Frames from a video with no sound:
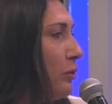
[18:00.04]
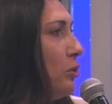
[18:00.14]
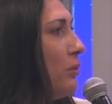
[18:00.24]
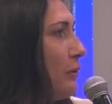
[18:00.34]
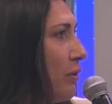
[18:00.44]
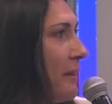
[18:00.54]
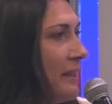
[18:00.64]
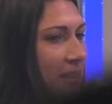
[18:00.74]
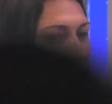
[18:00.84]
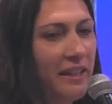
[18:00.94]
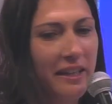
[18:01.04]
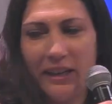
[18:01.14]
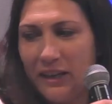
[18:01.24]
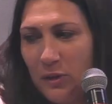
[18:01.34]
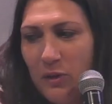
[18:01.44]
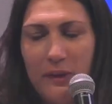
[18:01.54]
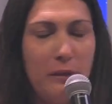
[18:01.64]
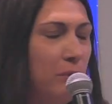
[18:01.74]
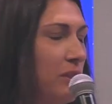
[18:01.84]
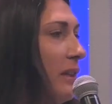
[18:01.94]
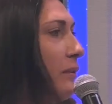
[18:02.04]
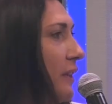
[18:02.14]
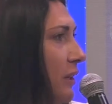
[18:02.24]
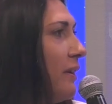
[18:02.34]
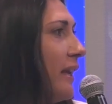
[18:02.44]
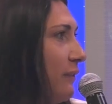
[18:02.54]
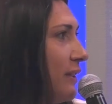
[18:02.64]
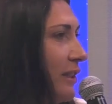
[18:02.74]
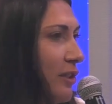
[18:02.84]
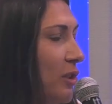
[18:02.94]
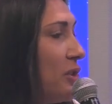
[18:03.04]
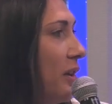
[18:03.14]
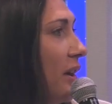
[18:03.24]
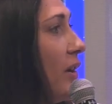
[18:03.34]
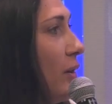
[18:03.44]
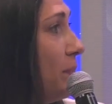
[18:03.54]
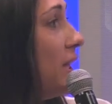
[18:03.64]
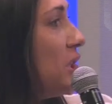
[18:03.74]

do at Women in Tech. And I know that putting a video like this is such a big